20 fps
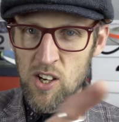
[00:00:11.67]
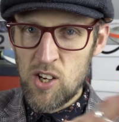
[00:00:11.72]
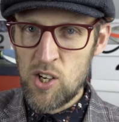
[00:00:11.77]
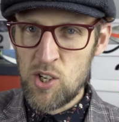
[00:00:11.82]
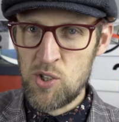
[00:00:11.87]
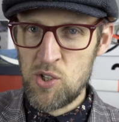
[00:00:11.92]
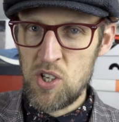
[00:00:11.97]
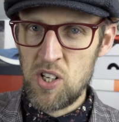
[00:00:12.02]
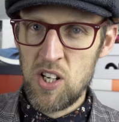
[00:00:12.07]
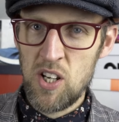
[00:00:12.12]

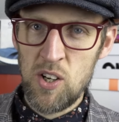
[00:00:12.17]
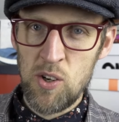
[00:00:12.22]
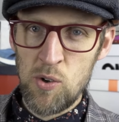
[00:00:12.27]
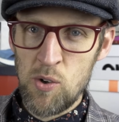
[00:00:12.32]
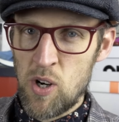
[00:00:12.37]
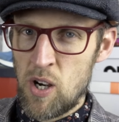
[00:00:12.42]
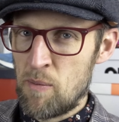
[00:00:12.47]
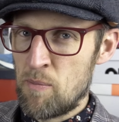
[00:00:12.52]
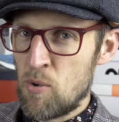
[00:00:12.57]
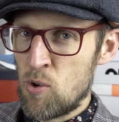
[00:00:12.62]
guys, you
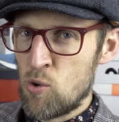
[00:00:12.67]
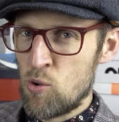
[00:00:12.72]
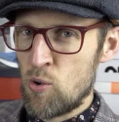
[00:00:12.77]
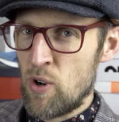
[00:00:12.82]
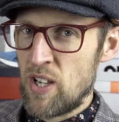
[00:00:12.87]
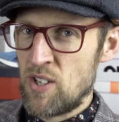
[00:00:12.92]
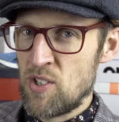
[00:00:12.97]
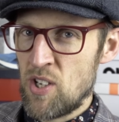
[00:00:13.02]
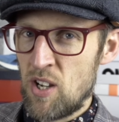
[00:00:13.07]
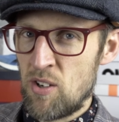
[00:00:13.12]
know I'm
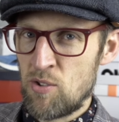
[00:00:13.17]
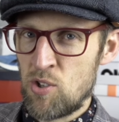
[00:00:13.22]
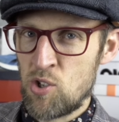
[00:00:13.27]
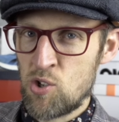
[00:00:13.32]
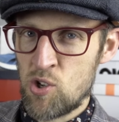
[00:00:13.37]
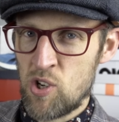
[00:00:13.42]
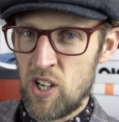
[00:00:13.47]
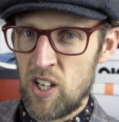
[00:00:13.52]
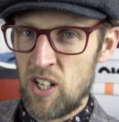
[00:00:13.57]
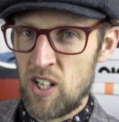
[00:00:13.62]
always out to
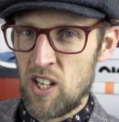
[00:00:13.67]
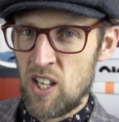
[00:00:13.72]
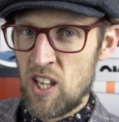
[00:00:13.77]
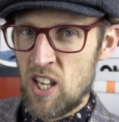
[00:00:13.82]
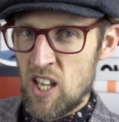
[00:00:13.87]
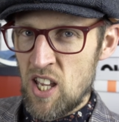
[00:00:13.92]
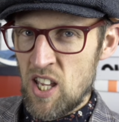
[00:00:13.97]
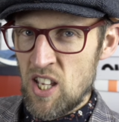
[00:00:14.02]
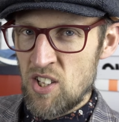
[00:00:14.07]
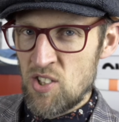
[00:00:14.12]
try and
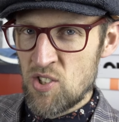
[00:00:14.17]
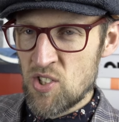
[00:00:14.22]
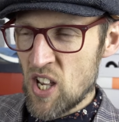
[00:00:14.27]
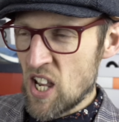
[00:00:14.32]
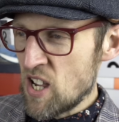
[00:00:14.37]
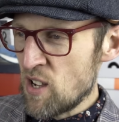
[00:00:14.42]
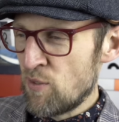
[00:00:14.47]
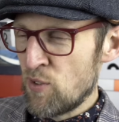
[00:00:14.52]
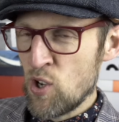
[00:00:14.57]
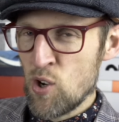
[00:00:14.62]

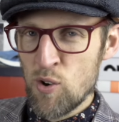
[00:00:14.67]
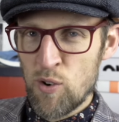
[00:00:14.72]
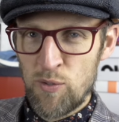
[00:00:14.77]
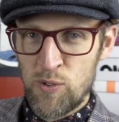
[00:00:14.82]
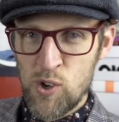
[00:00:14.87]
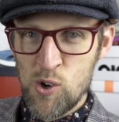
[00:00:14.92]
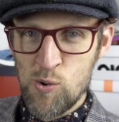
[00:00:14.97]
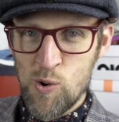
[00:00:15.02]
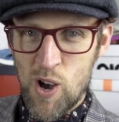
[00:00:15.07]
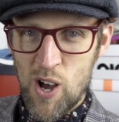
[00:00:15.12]
save you a
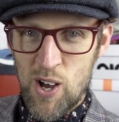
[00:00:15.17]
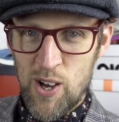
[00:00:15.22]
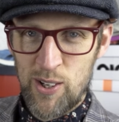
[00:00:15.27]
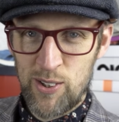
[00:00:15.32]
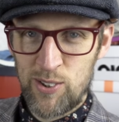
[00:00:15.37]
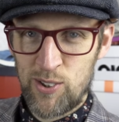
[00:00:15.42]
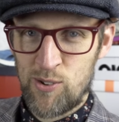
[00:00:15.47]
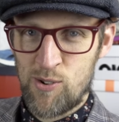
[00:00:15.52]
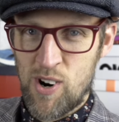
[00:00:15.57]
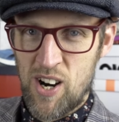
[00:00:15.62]
few
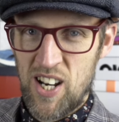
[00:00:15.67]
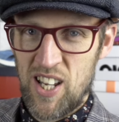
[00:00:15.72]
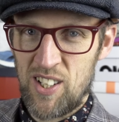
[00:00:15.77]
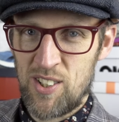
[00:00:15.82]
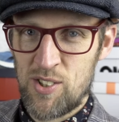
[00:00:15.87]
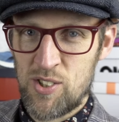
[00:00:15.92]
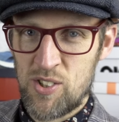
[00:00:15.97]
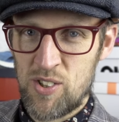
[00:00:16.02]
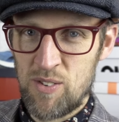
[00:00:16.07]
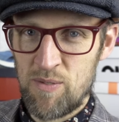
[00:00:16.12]
Earth
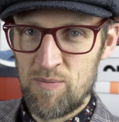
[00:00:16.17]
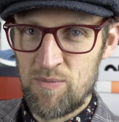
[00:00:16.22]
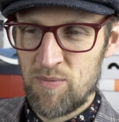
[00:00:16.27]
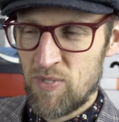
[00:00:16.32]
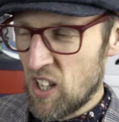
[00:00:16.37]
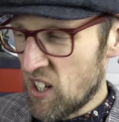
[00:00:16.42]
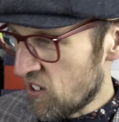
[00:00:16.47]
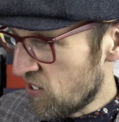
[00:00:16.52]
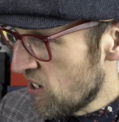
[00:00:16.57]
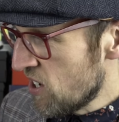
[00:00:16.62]
credits.
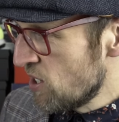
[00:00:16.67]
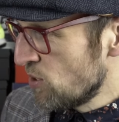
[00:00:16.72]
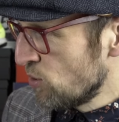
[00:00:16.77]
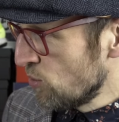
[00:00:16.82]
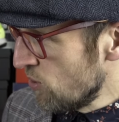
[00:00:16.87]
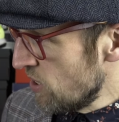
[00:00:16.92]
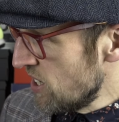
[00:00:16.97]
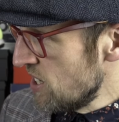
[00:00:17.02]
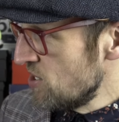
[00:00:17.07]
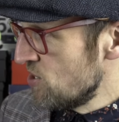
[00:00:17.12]
You know,
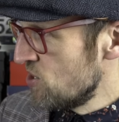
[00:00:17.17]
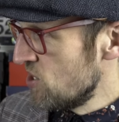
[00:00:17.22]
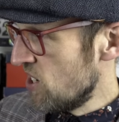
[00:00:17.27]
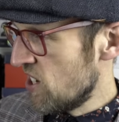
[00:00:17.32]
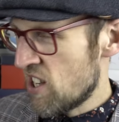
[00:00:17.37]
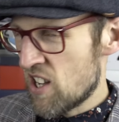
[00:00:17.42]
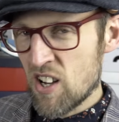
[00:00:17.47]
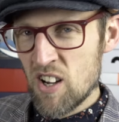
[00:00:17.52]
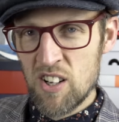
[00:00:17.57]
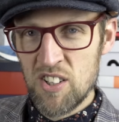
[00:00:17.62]
Earth credits
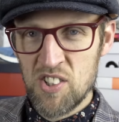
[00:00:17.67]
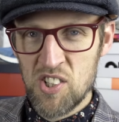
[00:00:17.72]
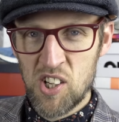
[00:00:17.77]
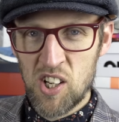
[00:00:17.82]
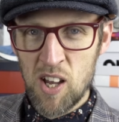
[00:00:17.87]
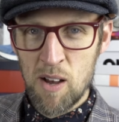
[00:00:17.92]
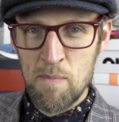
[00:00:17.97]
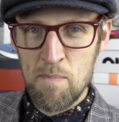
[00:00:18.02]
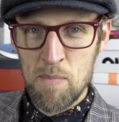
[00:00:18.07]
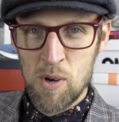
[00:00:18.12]
are hard to
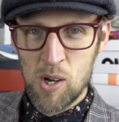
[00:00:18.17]
come